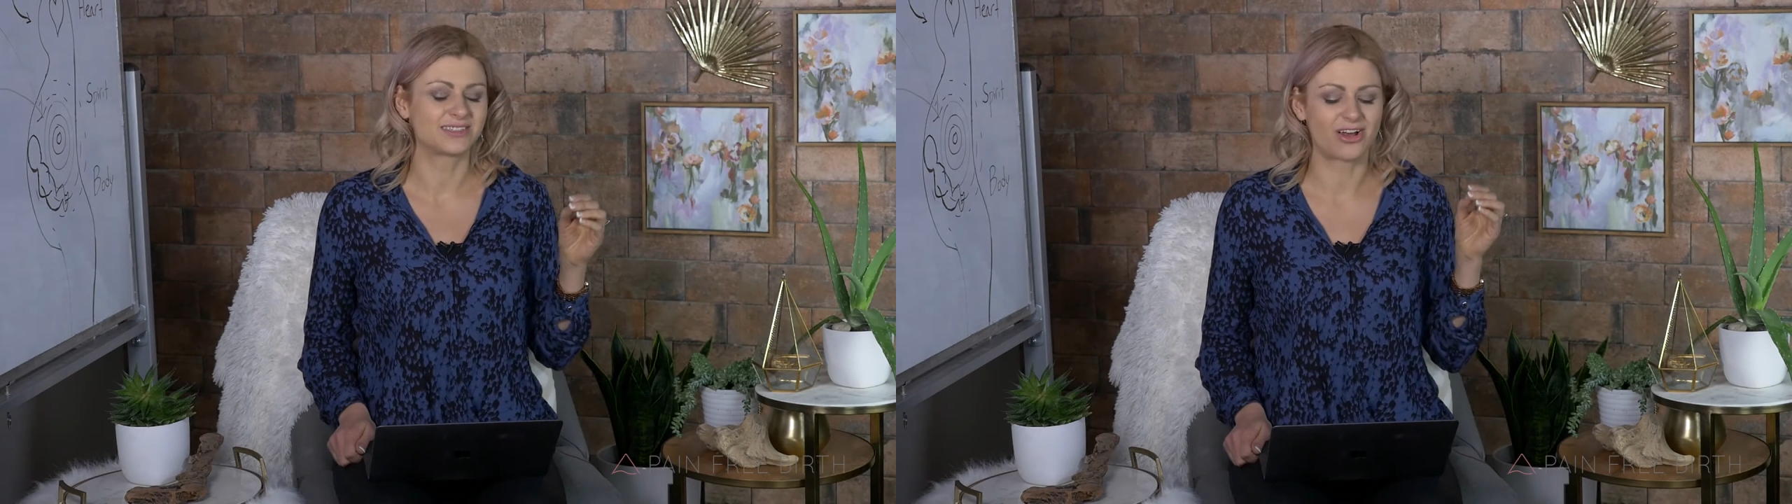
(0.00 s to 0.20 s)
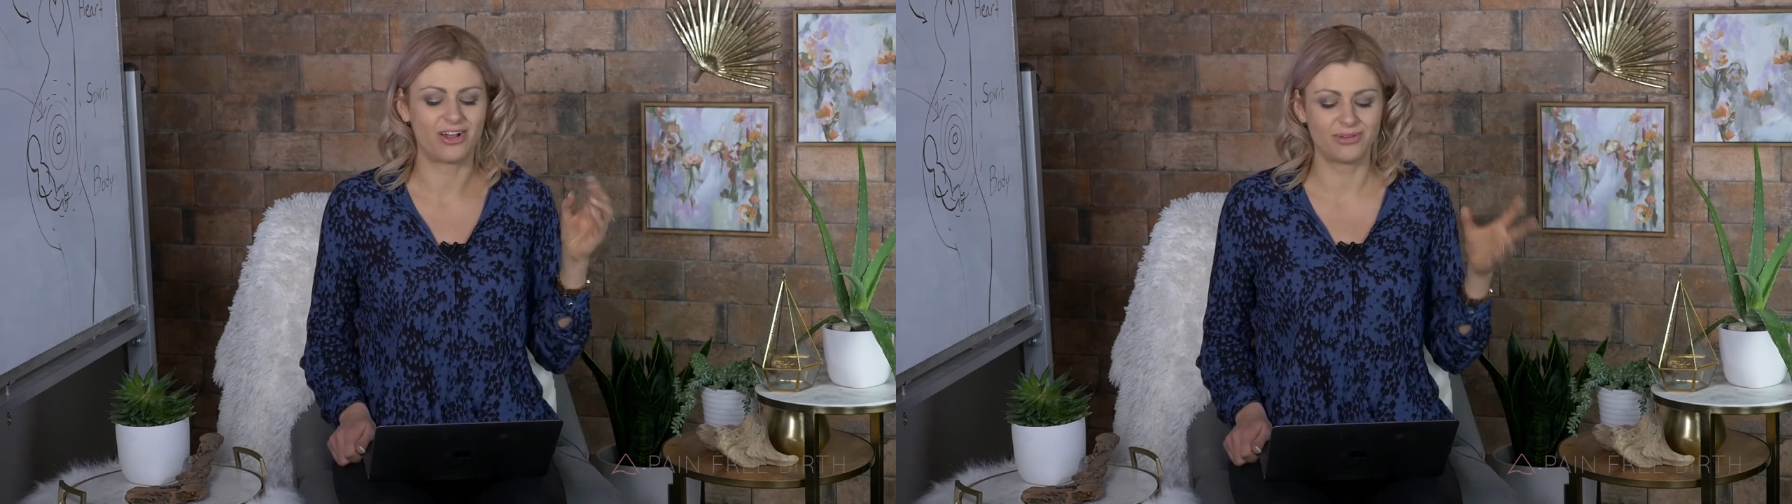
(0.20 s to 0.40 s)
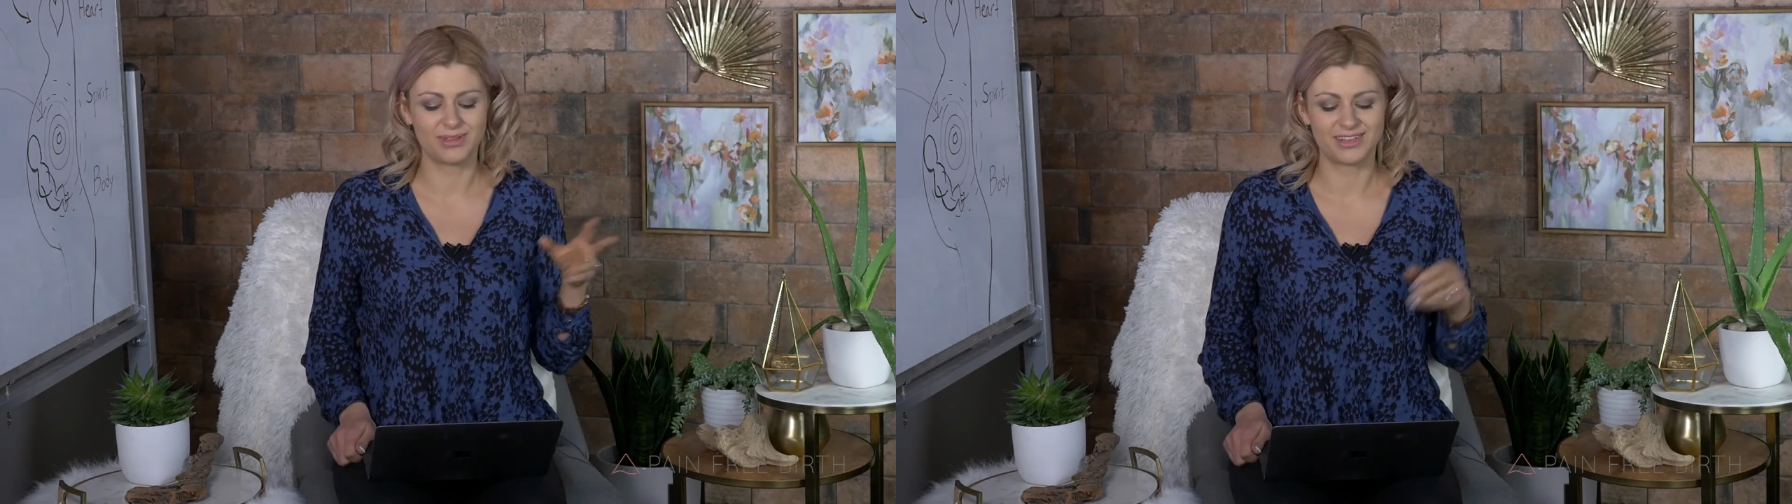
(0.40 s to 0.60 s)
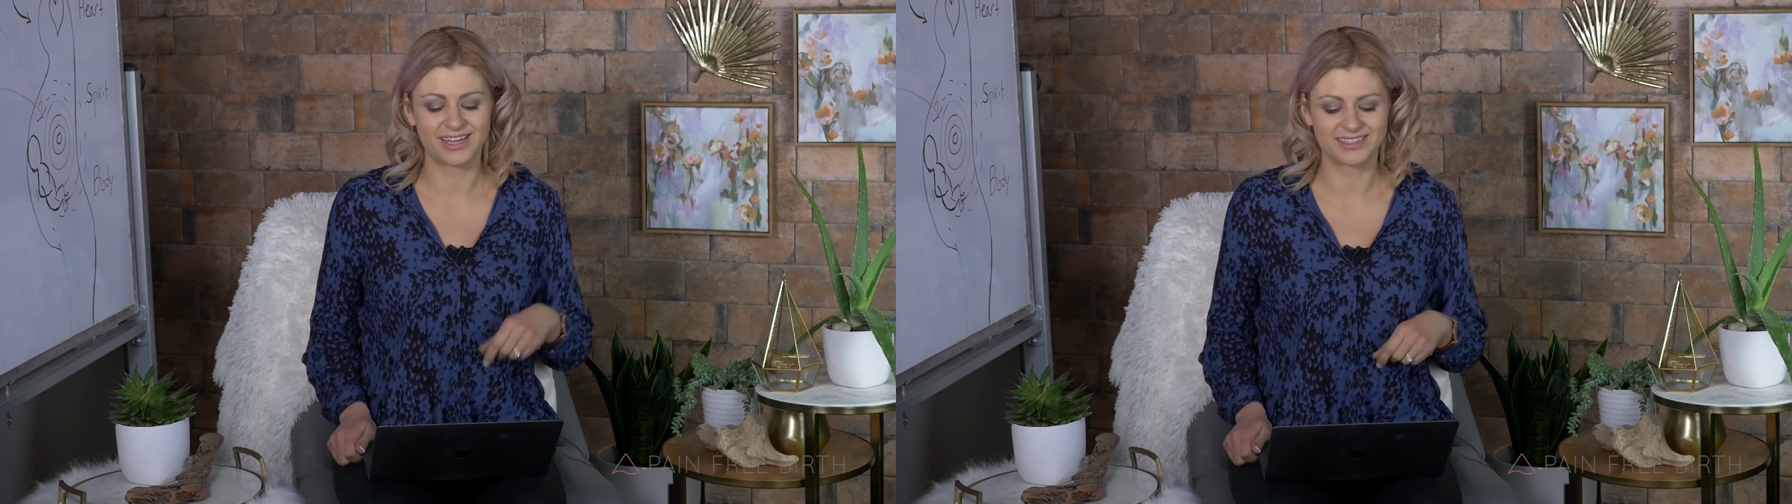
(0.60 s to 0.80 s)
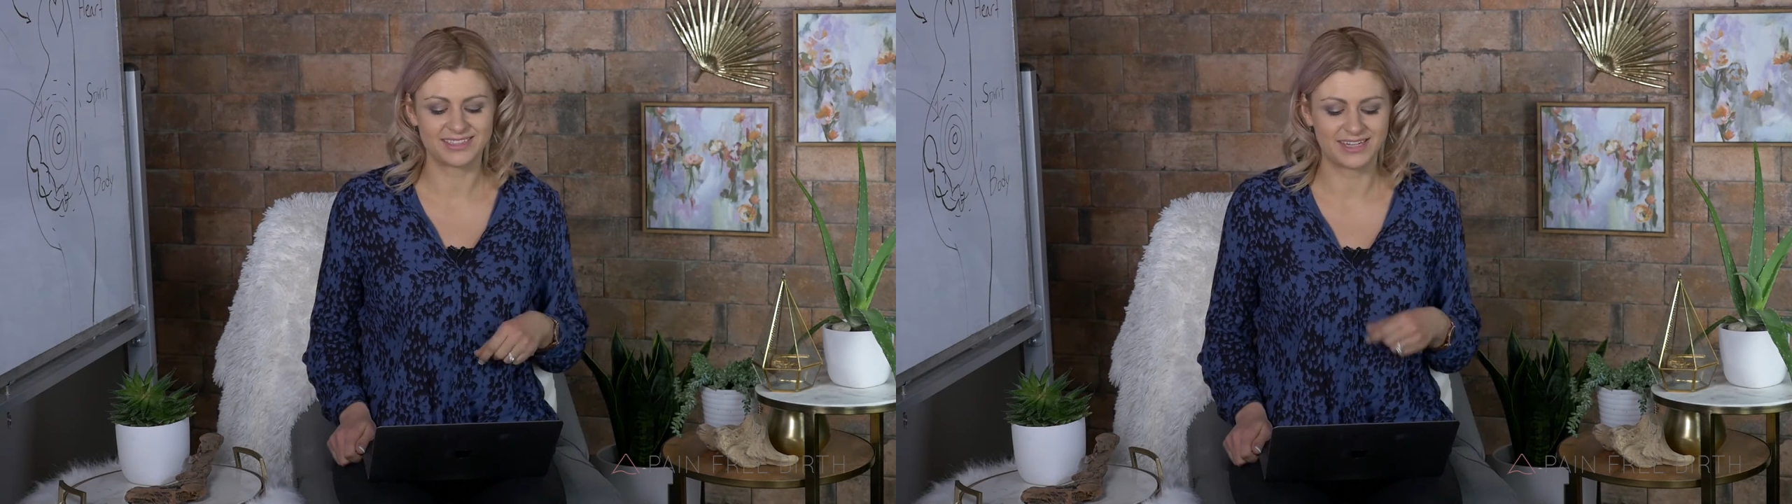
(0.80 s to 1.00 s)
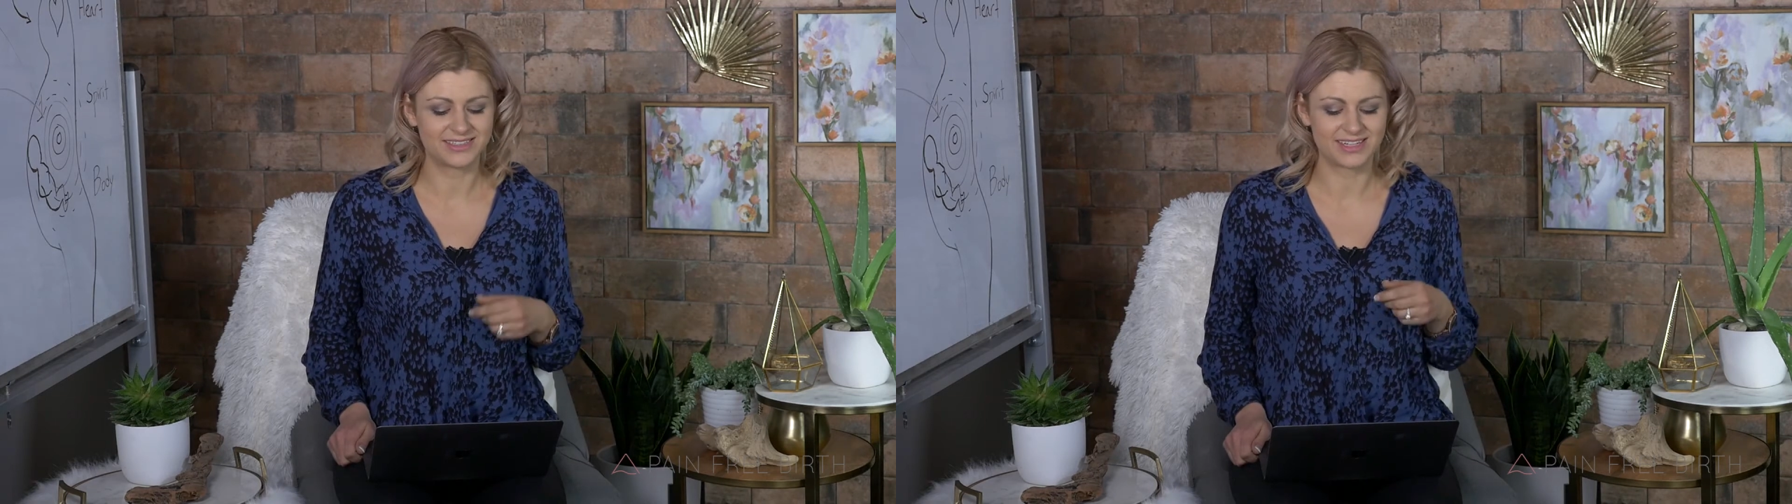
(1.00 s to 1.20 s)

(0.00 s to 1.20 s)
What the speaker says: called me the next day and